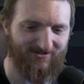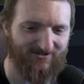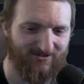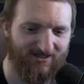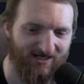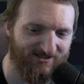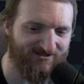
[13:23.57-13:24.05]

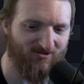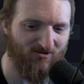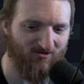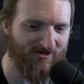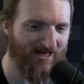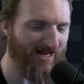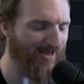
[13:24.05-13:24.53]
it's cool
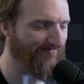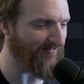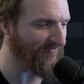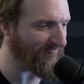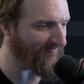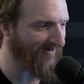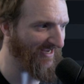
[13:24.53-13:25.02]
to have a
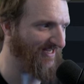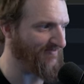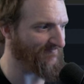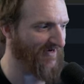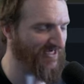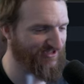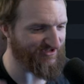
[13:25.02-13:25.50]
little
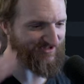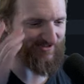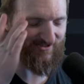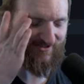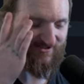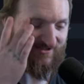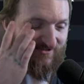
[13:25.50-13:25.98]

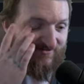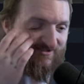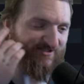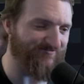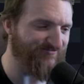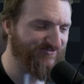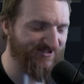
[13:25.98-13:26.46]
animations and
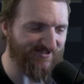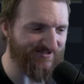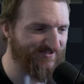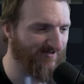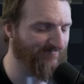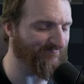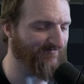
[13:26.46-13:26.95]
some, just
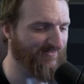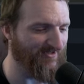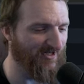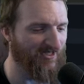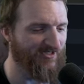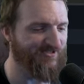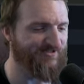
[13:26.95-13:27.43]
some
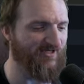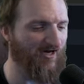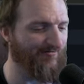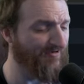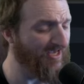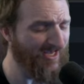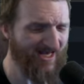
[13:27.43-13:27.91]

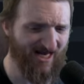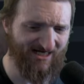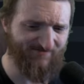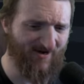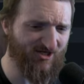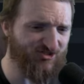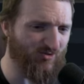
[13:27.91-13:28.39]
stuff,
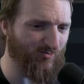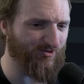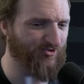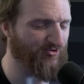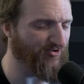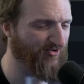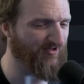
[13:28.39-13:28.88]
especially when
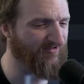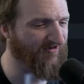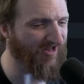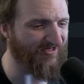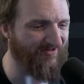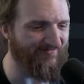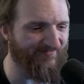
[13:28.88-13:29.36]
you're doing a lot
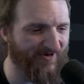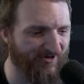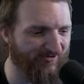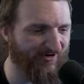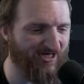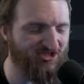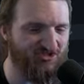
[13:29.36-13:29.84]
of
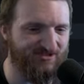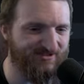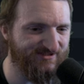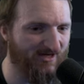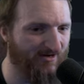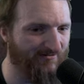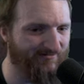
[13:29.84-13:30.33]
configuration
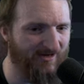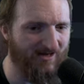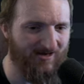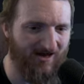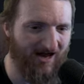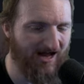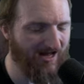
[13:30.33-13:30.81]
stuff.
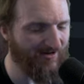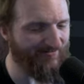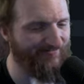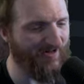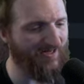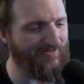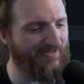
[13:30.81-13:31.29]
I
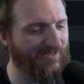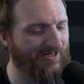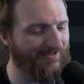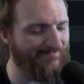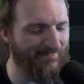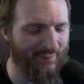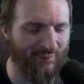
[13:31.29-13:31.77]
find
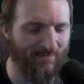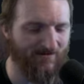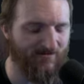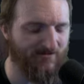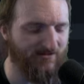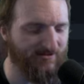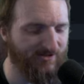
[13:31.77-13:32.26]
that,
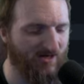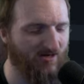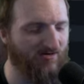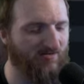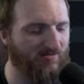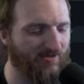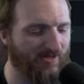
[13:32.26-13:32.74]
you
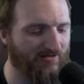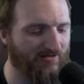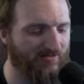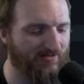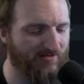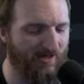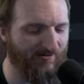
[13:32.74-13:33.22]
know,
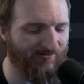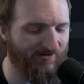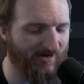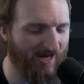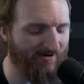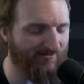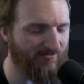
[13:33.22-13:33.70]
if you
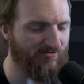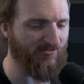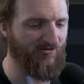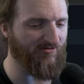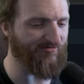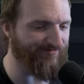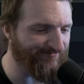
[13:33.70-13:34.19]
have a
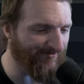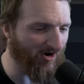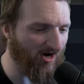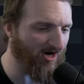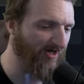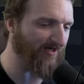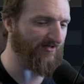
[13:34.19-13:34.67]
little
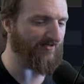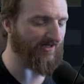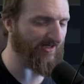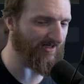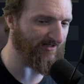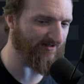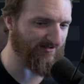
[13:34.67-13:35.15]
fun
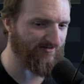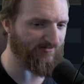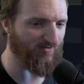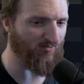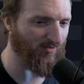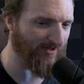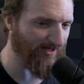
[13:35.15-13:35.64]

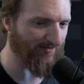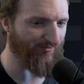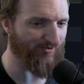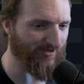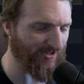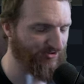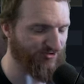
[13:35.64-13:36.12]
in whatever
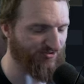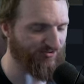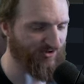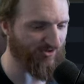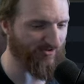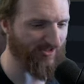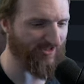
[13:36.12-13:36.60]
that you're
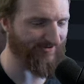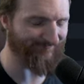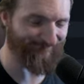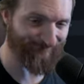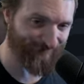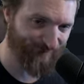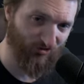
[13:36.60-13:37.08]
doing,
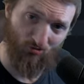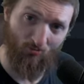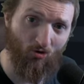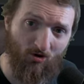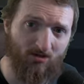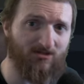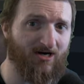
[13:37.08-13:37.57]
you're
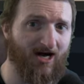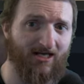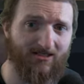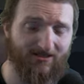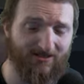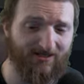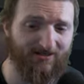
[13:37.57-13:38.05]
more
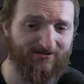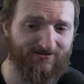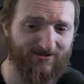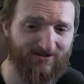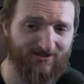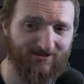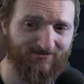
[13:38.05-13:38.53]
likely
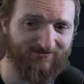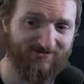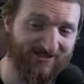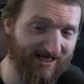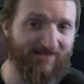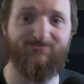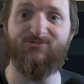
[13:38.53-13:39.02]
to
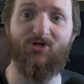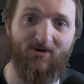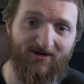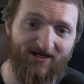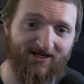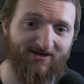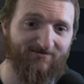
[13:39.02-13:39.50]
keep
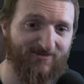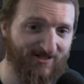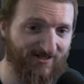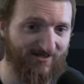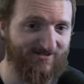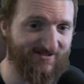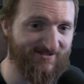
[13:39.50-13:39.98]
doing it
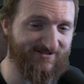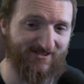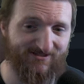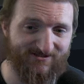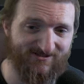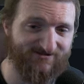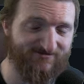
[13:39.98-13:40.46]
because it's
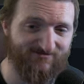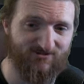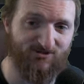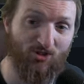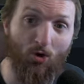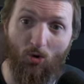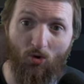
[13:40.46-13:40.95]
it's
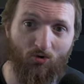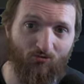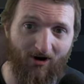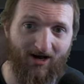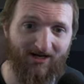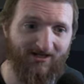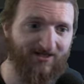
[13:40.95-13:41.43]
cool,
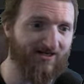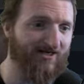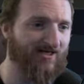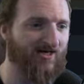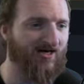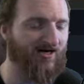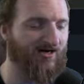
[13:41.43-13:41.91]
right?
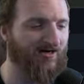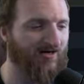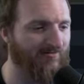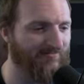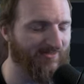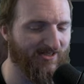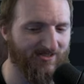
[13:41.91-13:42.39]

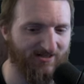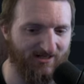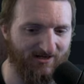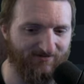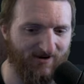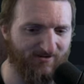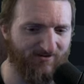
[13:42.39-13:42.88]
Um,
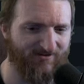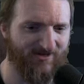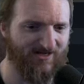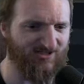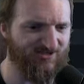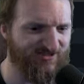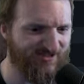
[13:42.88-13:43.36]
if
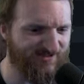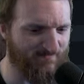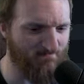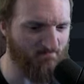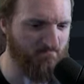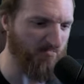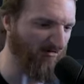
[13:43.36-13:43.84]
everything is just
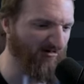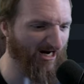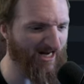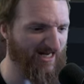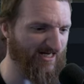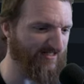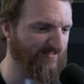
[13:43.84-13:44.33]

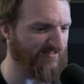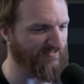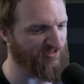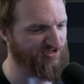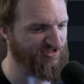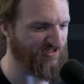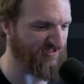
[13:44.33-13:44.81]
bland and
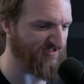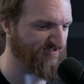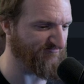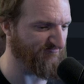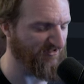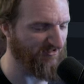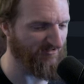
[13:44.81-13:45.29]
it's just,
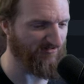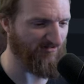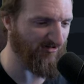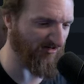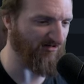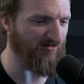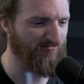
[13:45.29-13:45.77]

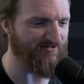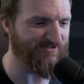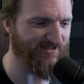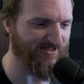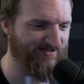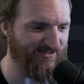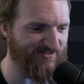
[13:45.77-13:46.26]
oh, let's
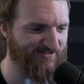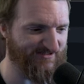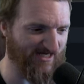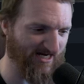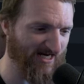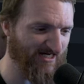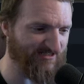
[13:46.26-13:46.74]
get these
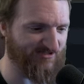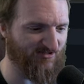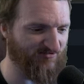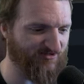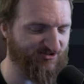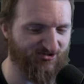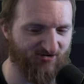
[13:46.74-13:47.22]
text on
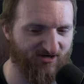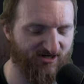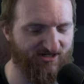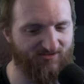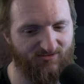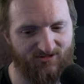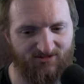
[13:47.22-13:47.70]
the
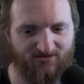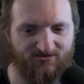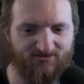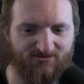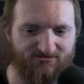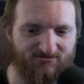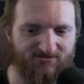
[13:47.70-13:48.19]
screen. Well,
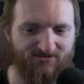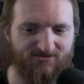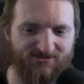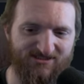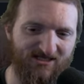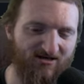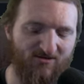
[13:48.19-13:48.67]

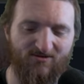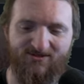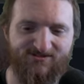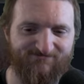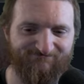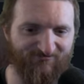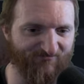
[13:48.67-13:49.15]
it's not always
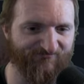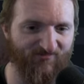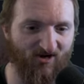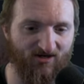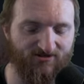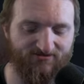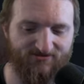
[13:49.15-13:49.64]

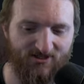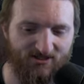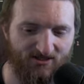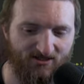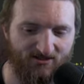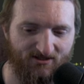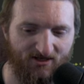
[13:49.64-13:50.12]
fun.
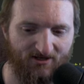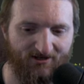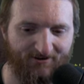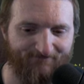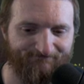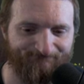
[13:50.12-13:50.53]
Um,